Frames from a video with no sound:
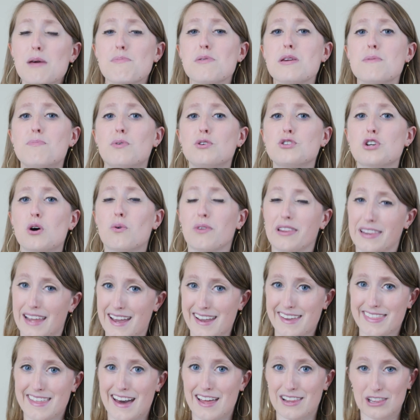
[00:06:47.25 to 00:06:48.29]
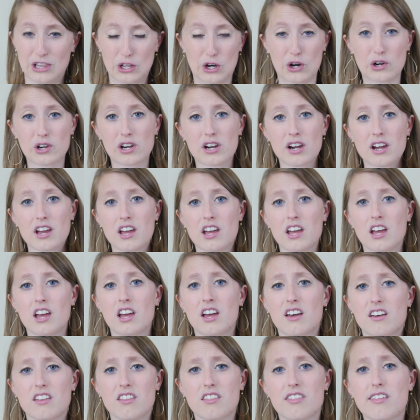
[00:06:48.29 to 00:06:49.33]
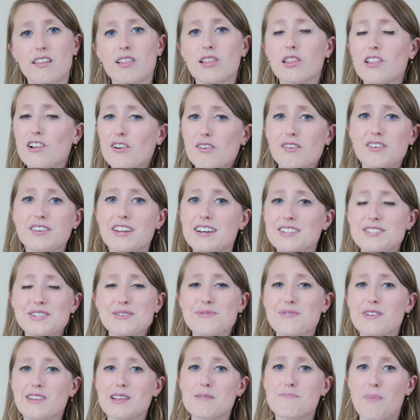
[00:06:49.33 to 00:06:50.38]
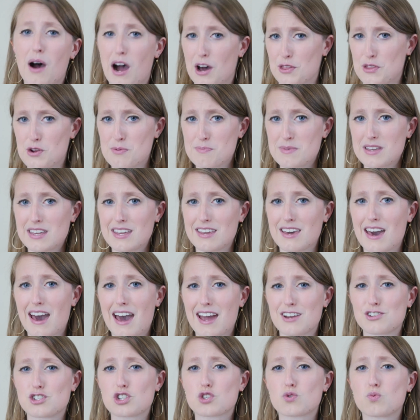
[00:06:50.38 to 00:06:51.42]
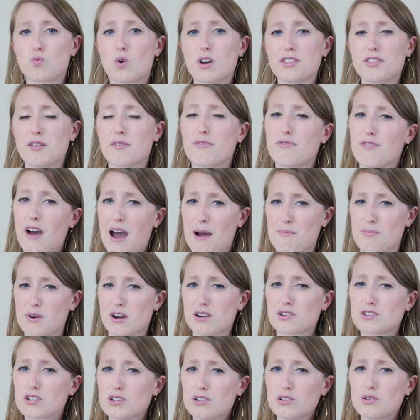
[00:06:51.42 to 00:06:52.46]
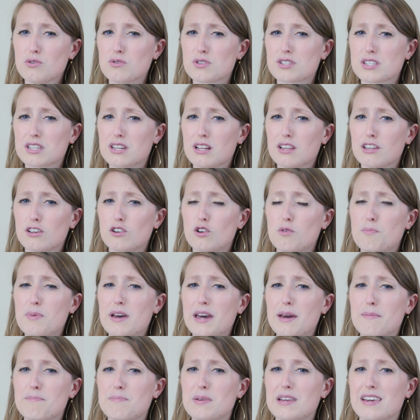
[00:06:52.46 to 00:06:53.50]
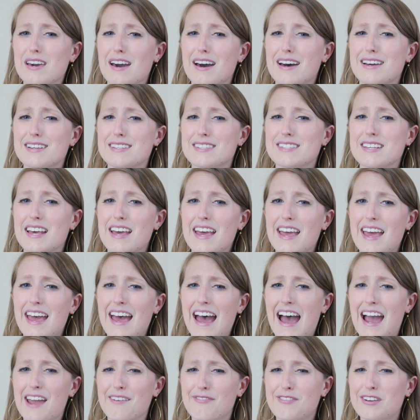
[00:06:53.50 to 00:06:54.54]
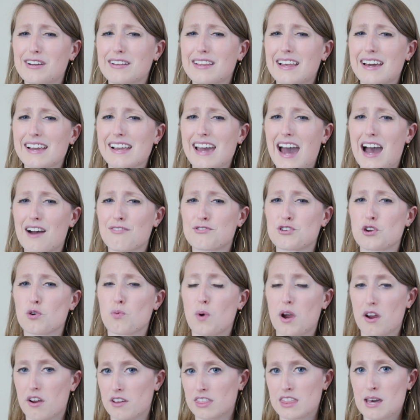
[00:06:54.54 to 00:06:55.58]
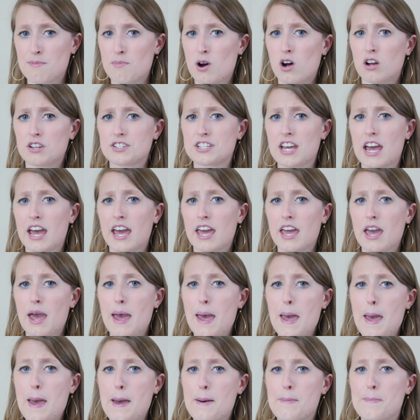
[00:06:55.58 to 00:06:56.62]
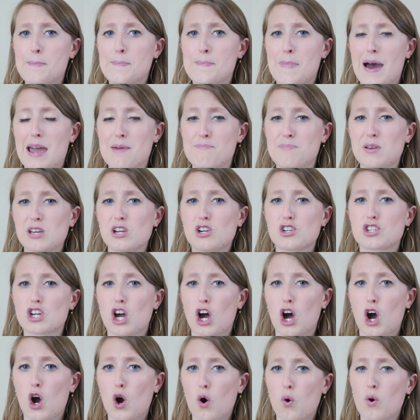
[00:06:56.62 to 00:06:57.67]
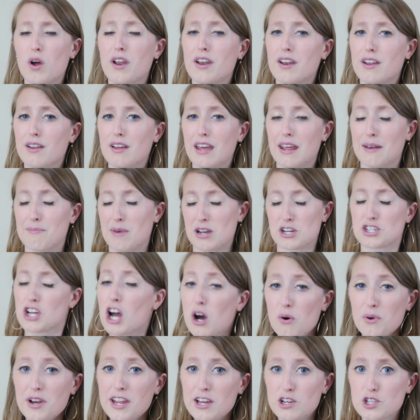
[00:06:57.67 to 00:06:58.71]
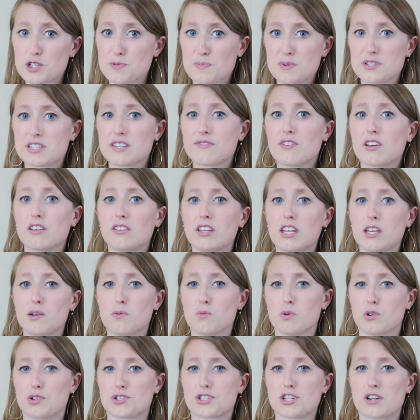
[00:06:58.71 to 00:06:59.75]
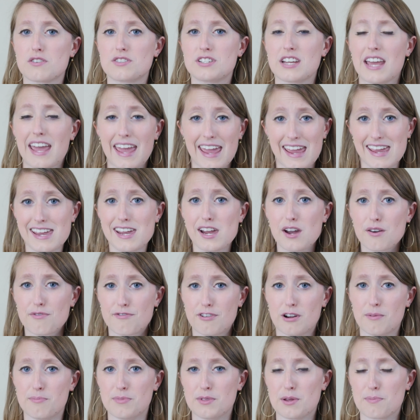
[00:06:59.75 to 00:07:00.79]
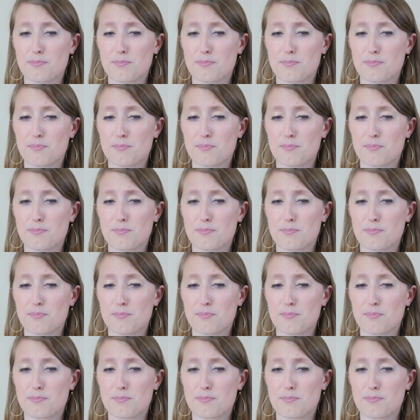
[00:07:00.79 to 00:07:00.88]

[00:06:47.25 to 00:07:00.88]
of people don't like that look. The look doesn't really bother me. I just want the fabric to loosen a little bit because I feel like after wearing them all day, my big toe and my toenail specifically will start to ache from the